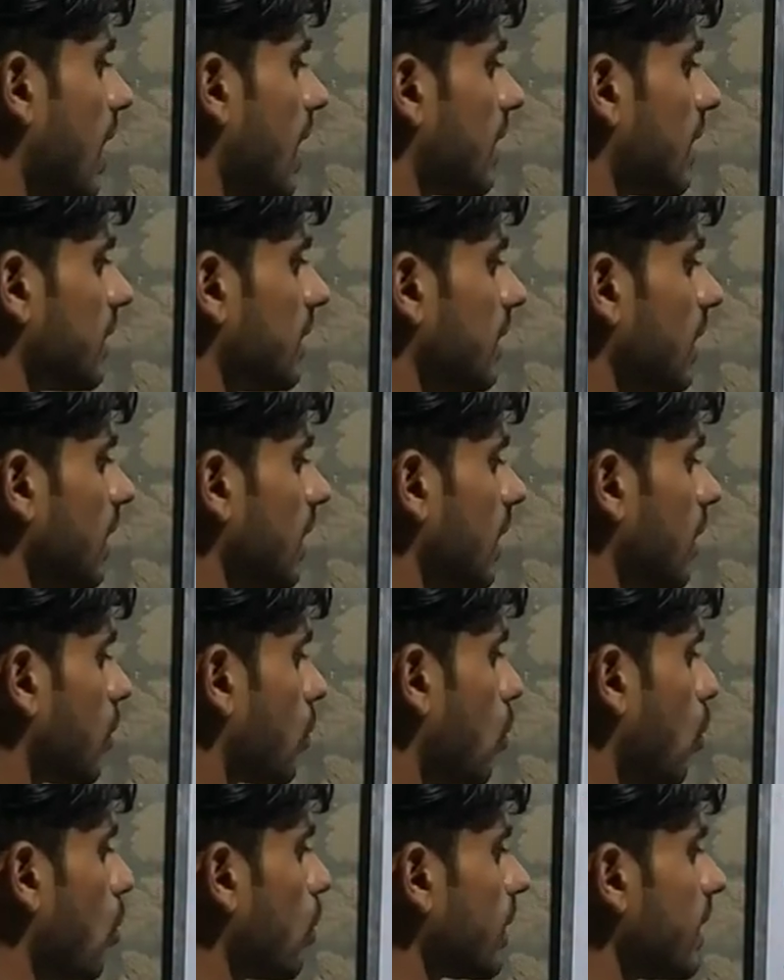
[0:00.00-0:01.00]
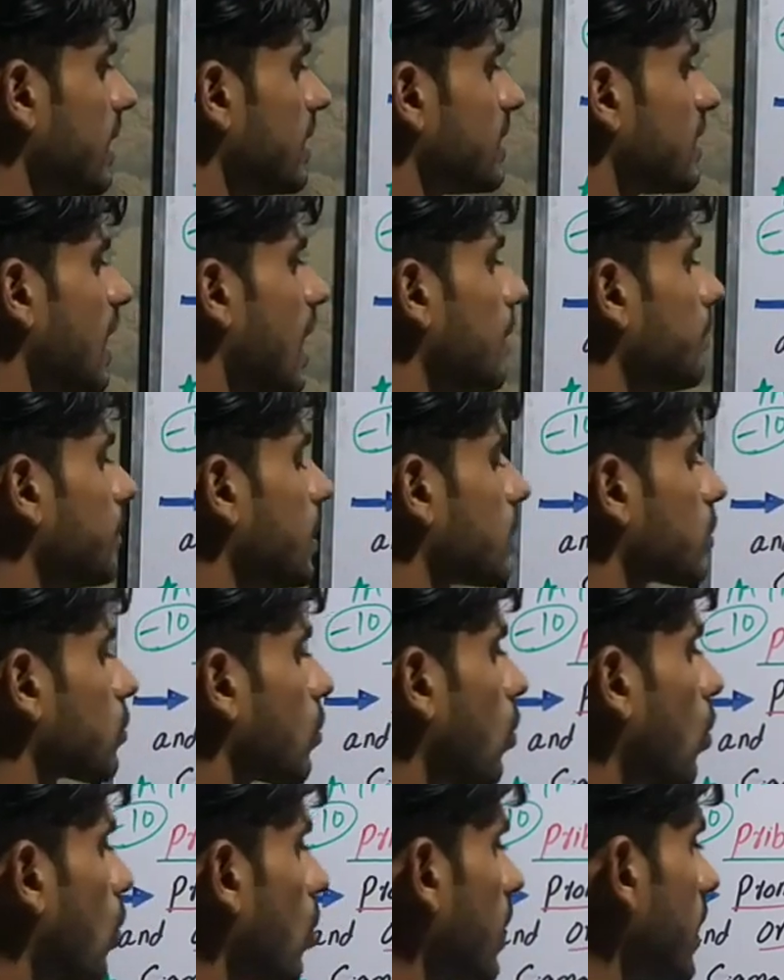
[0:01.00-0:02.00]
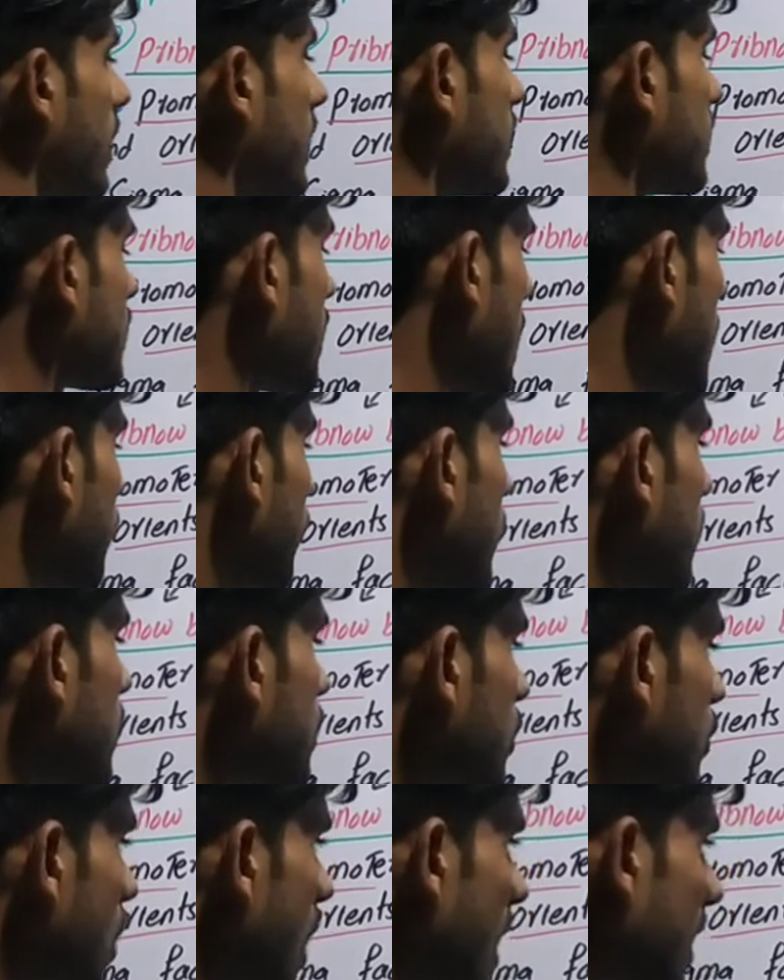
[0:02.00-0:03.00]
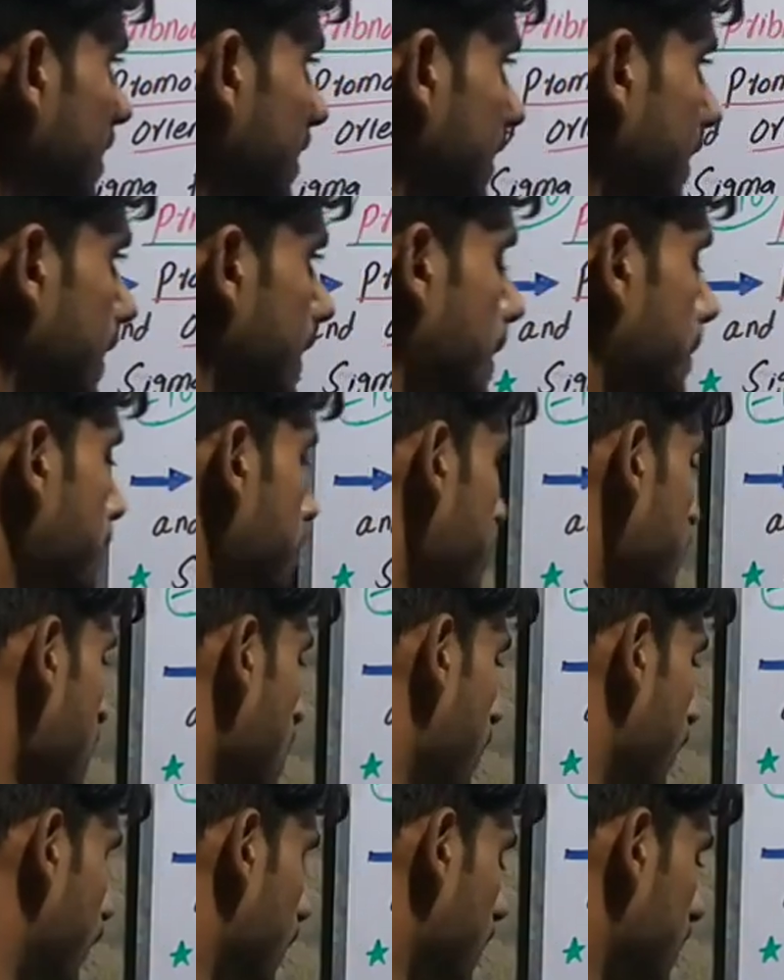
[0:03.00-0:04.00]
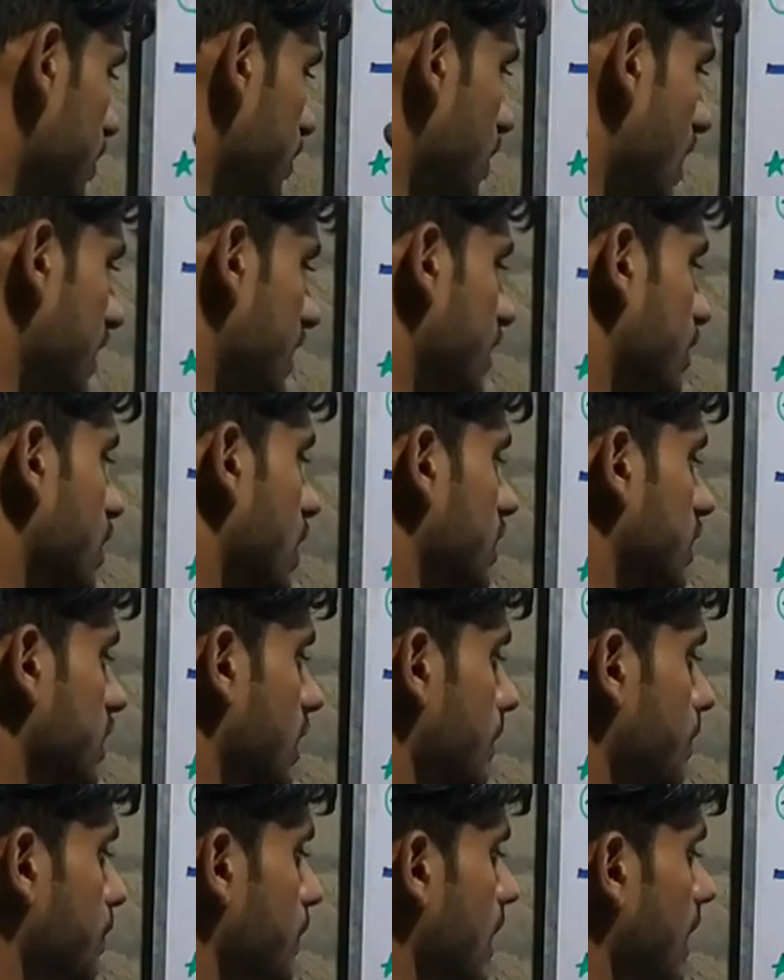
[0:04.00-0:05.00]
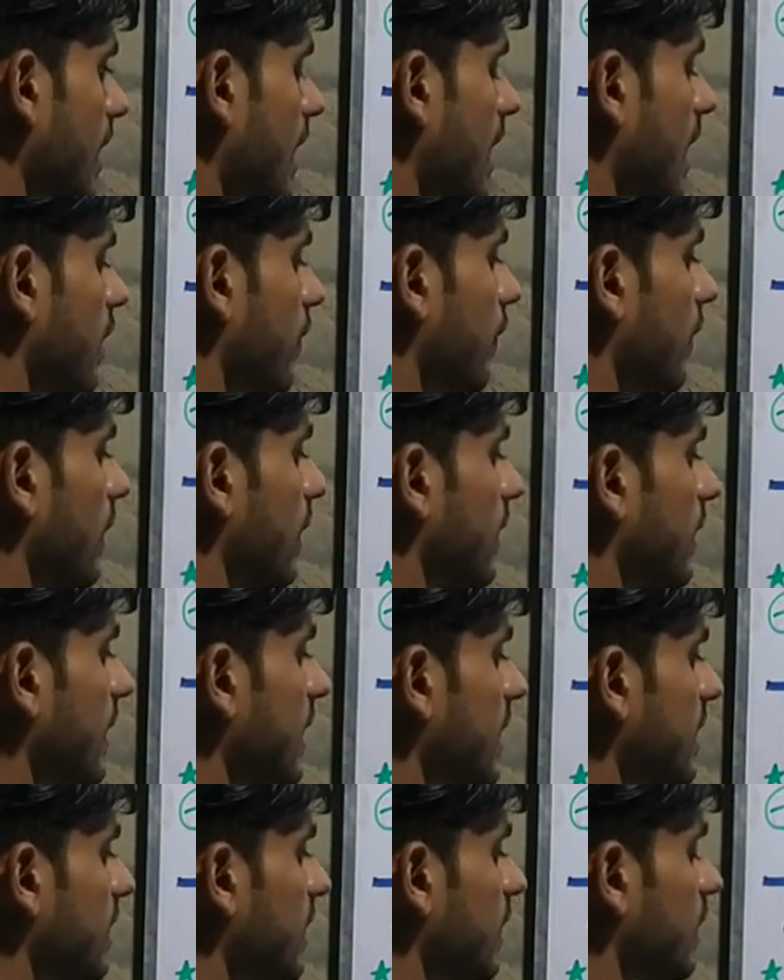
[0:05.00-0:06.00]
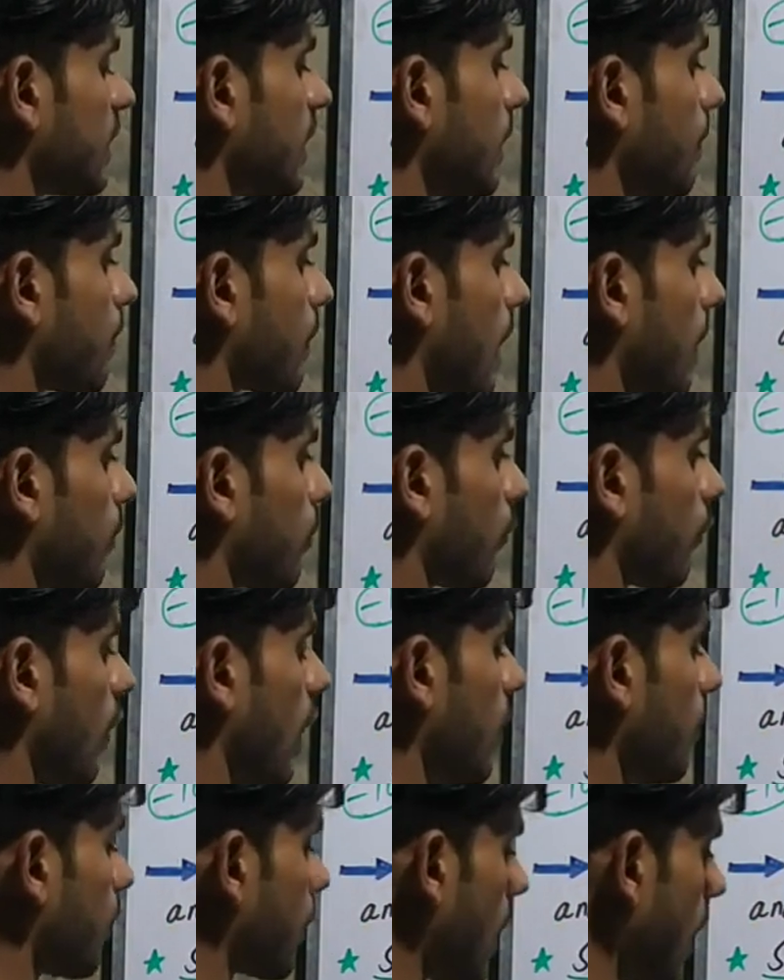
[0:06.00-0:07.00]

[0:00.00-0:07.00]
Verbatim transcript: call the core enzyme this core enzyme will start the will start the transcription and it will read the 3 prime to 5